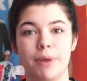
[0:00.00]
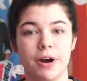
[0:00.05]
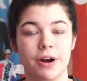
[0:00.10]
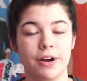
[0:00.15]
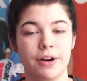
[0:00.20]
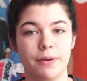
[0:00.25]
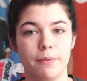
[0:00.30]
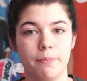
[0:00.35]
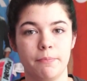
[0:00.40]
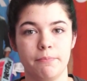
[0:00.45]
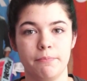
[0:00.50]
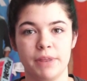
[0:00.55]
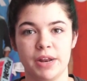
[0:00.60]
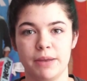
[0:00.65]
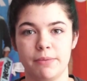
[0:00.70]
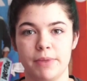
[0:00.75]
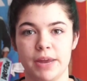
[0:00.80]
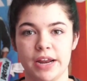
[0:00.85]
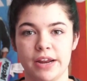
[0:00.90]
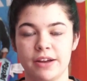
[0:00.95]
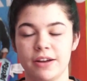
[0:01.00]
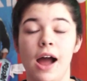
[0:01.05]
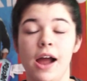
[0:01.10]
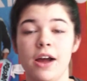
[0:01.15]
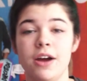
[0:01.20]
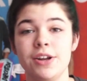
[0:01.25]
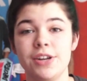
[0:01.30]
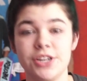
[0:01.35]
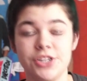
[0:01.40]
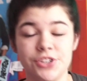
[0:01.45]

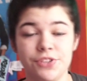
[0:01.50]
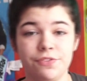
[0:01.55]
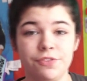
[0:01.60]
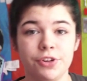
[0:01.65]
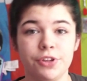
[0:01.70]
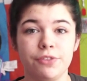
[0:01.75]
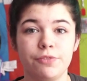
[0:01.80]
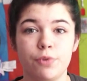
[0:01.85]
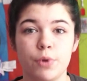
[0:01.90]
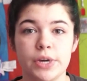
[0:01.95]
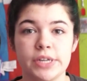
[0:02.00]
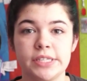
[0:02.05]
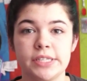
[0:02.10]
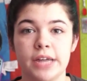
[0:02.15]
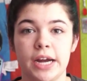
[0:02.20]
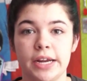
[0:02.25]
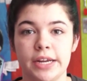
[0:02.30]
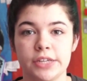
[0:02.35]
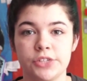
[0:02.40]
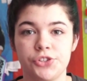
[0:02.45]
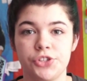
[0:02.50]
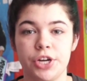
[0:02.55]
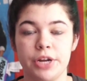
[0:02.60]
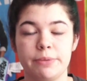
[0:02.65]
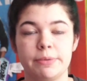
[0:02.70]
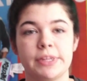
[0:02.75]
I auditioned for The Voice not yesterday,